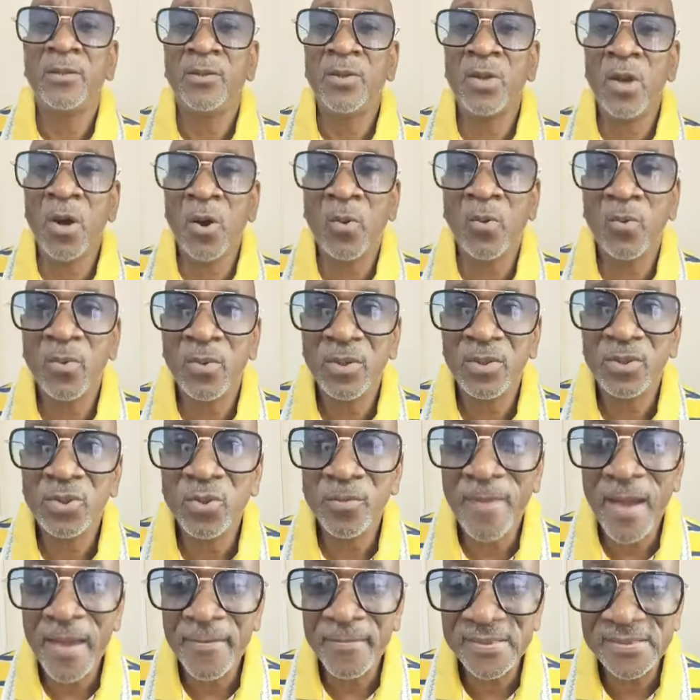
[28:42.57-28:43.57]
Now,
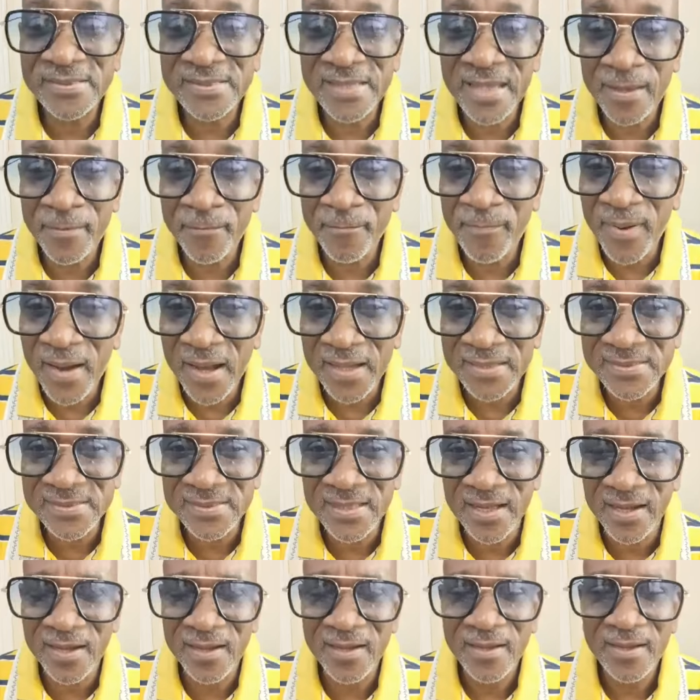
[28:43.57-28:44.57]
you might be saying,
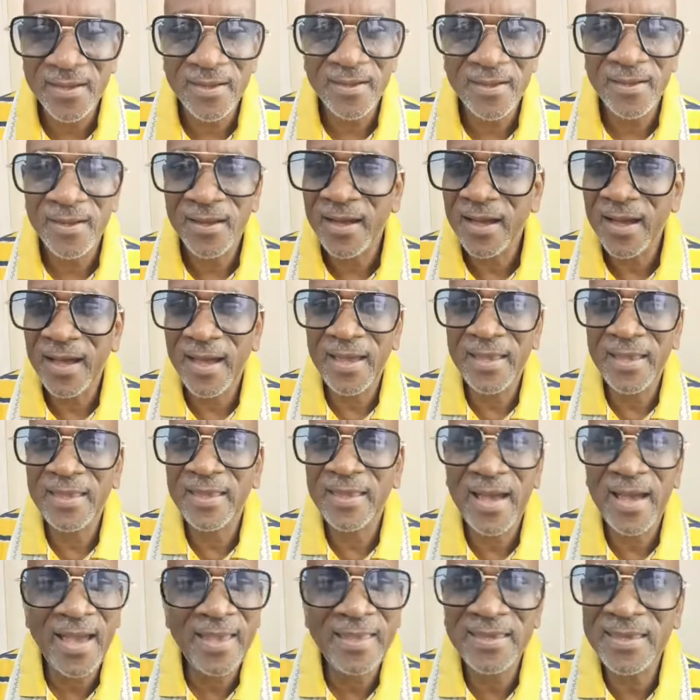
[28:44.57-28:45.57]
Pastor, I,
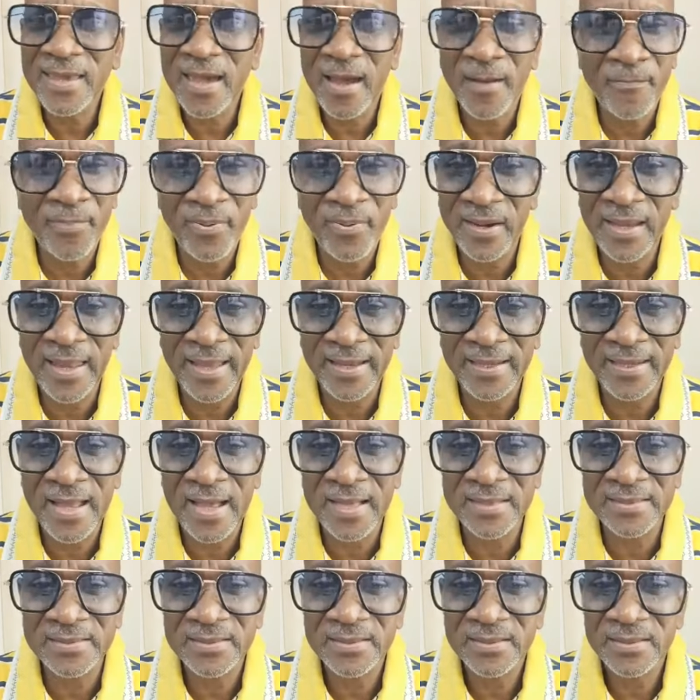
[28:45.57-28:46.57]
I can't pray like
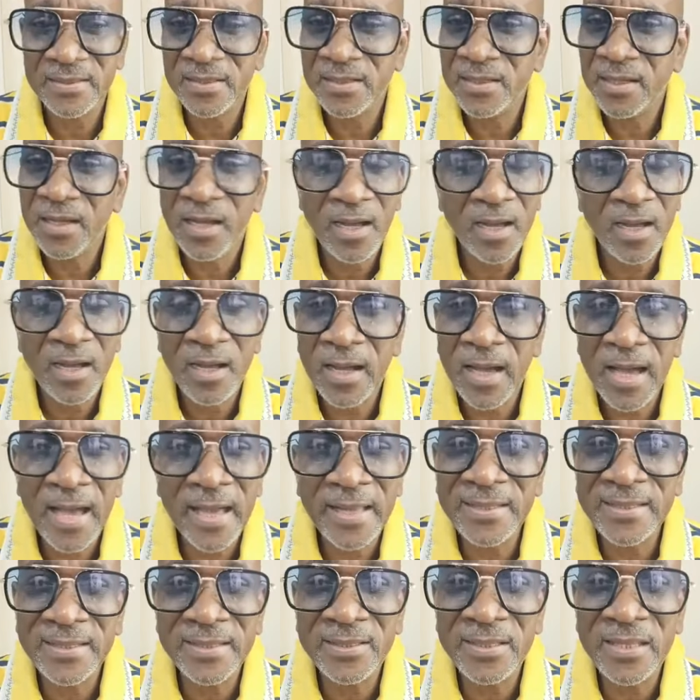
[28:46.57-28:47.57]
that.
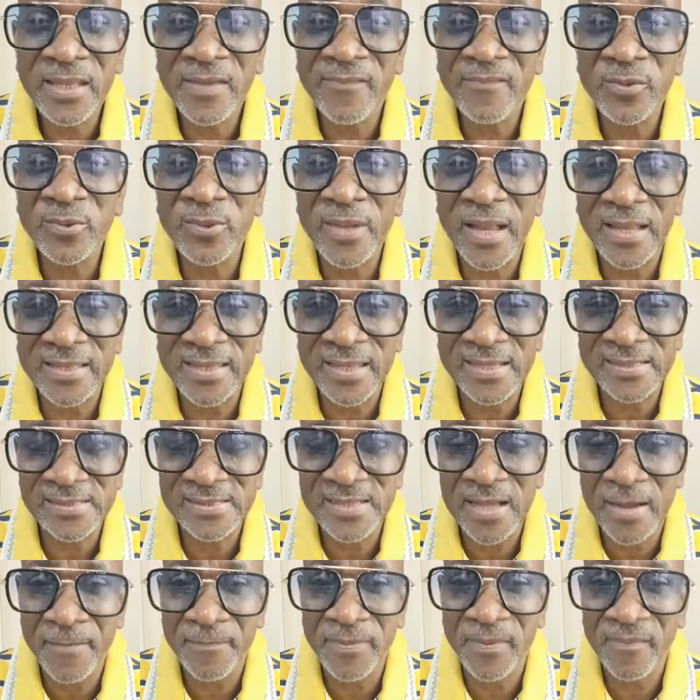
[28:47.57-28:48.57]
I didn't give you that
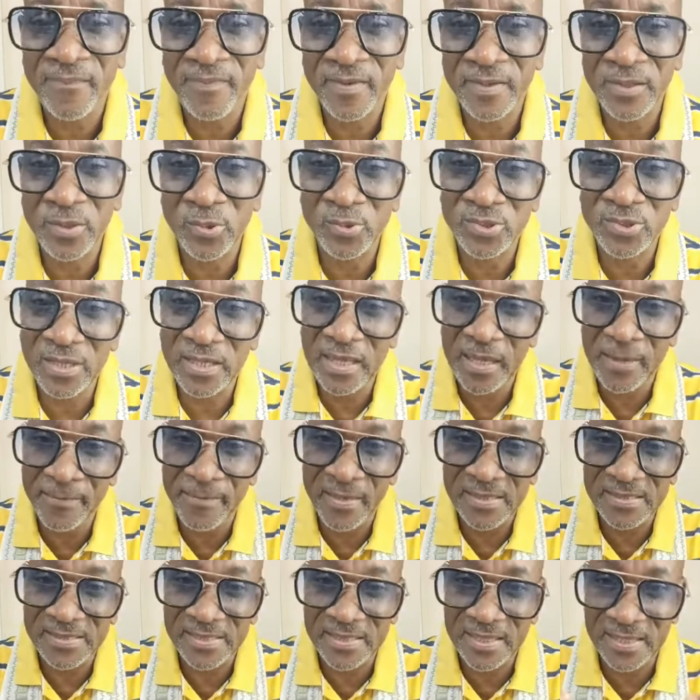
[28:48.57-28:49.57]
example for you to
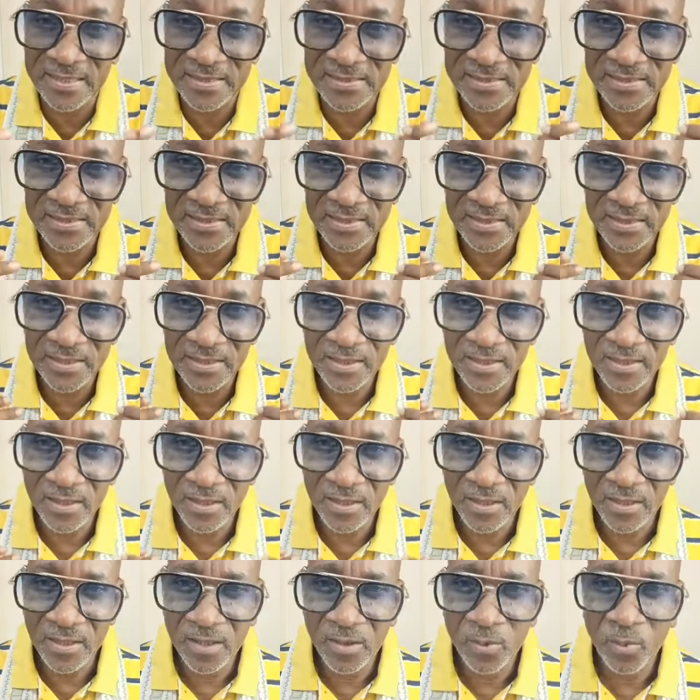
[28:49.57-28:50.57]
imitate
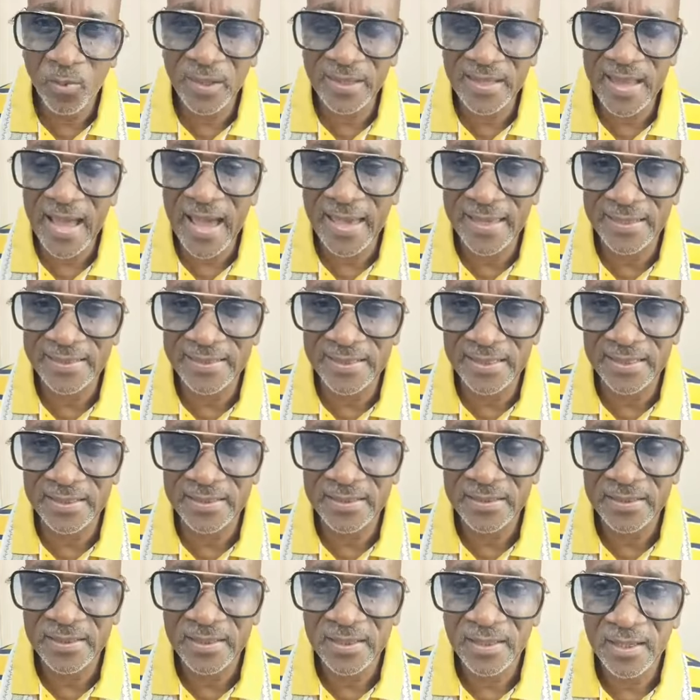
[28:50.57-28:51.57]
what I
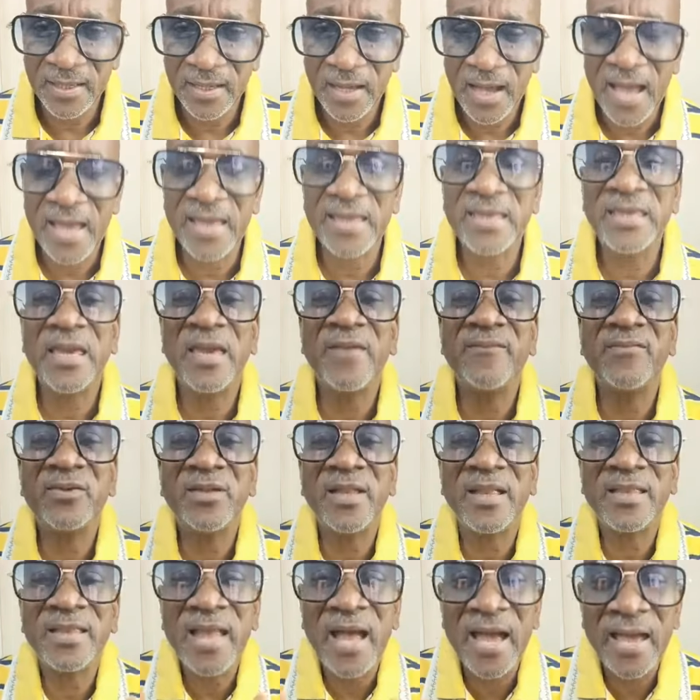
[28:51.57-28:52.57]
did. I gave you
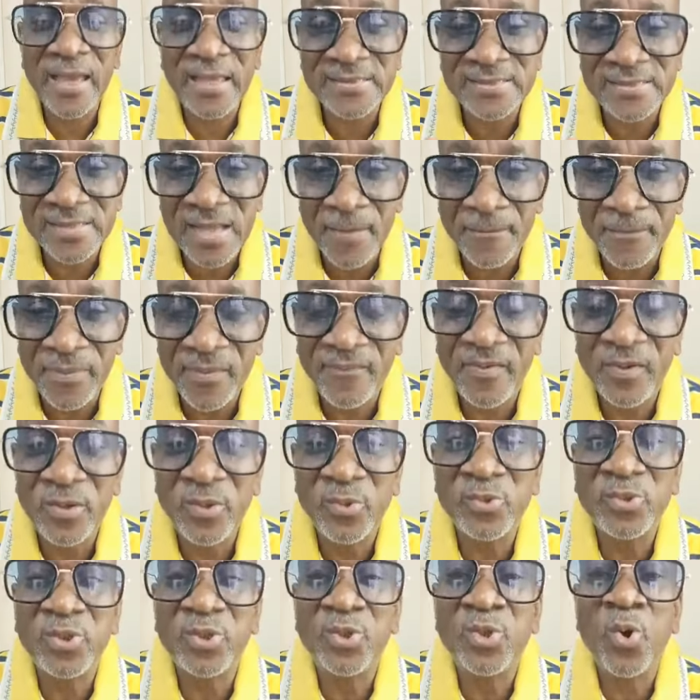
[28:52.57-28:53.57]
that example for
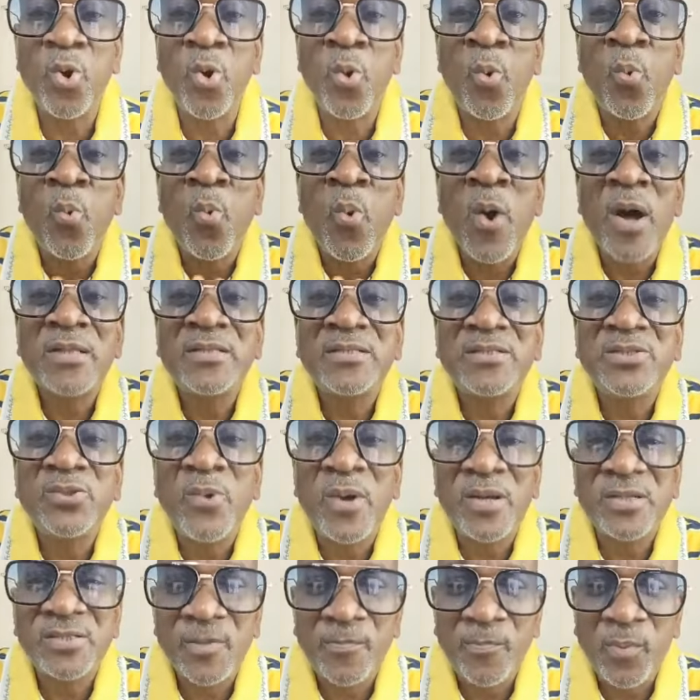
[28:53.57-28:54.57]
you to know what you
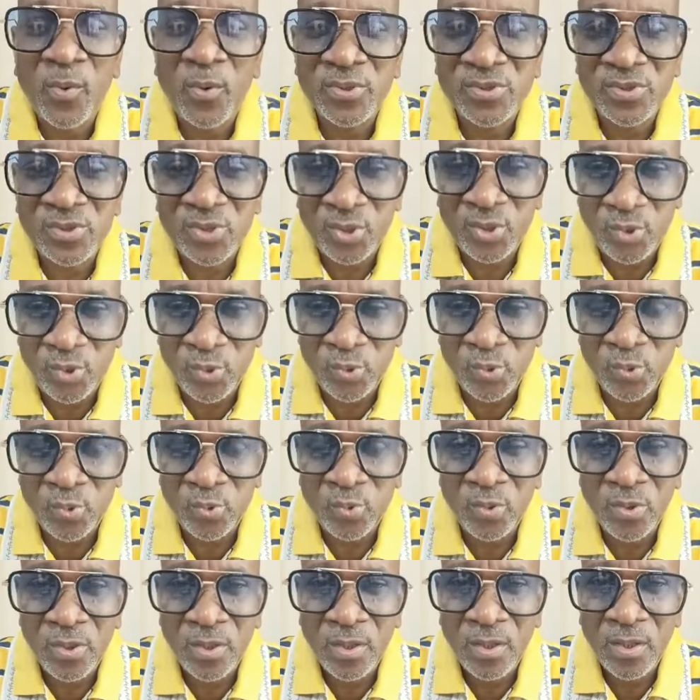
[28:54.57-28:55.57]
are supposed to do